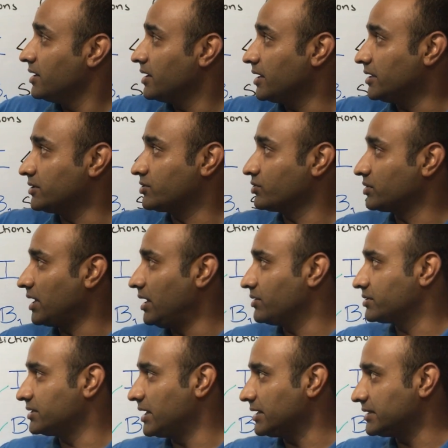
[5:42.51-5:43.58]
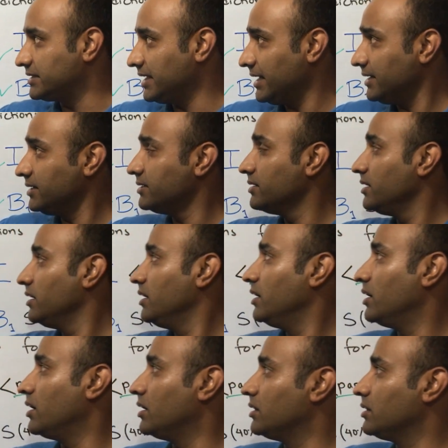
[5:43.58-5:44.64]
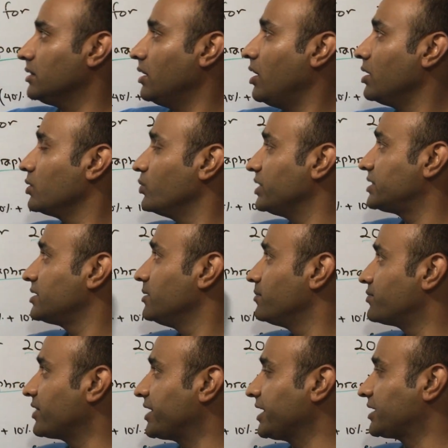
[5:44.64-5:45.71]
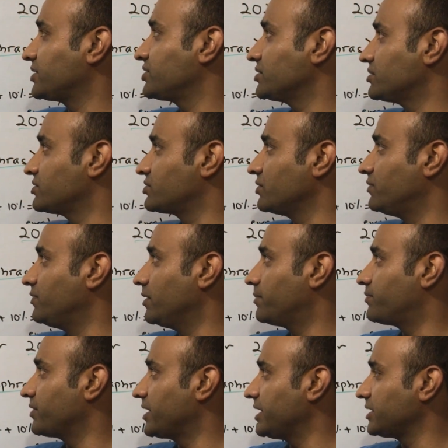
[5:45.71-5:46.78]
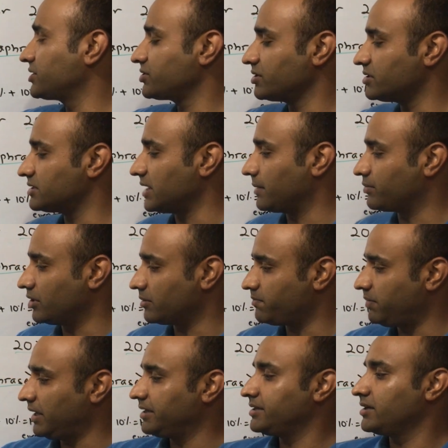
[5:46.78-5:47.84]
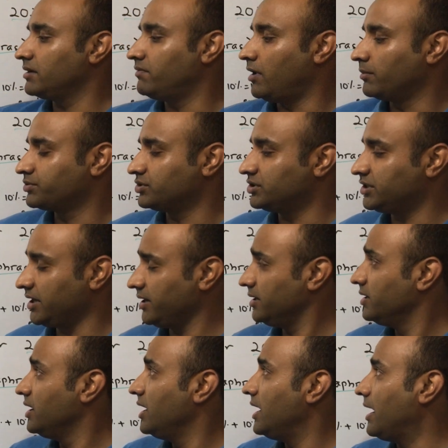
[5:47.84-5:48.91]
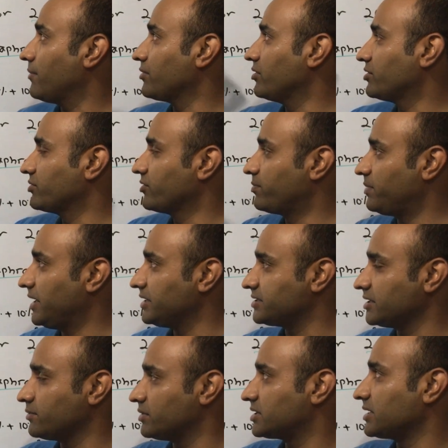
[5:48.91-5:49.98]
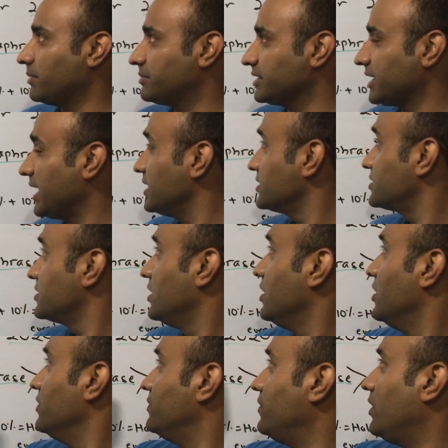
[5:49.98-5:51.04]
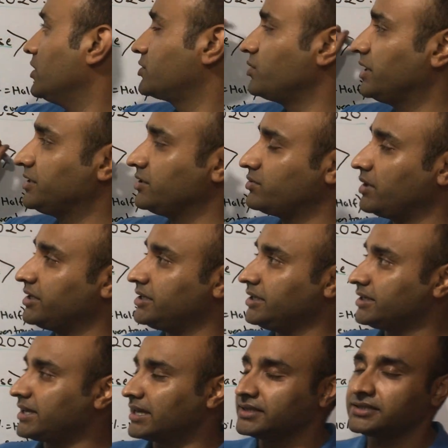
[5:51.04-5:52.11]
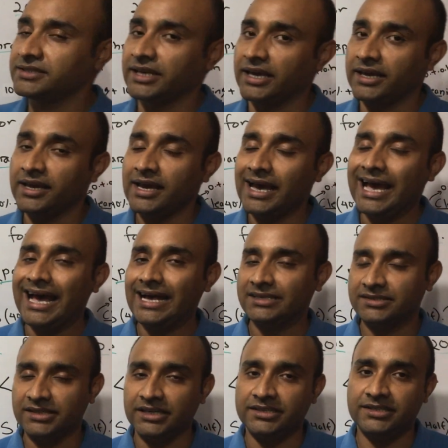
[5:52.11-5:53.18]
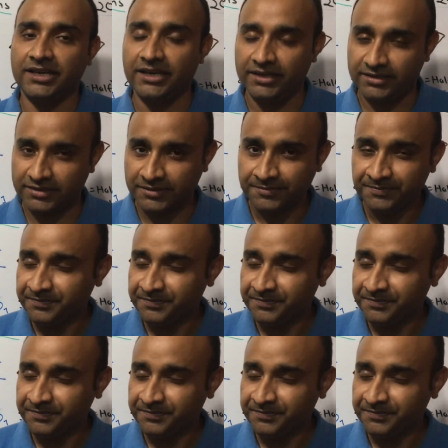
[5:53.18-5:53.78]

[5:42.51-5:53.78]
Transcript: In 2010, along with predictions. So for predictions, I've got plenty of options here. I'm going to replace it with something else. For 2020, can stay as it is.